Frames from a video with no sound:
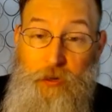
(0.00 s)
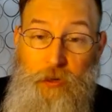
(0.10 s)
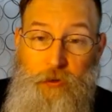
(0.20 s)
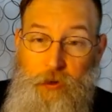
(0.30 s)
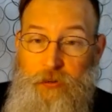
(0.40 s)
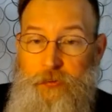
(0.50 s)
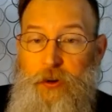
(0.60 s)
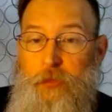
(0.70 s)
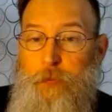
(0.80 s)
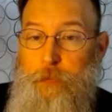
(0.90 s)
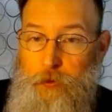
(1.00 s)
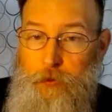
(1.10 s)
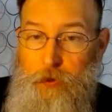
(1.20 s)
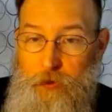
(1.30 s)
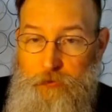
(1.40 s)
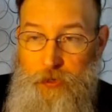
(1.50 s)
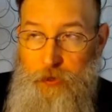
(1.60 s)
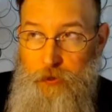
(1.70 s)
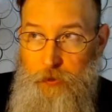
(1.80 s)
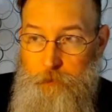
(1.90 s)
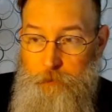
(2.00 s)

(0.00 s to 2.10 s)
trying to figure out the murder of a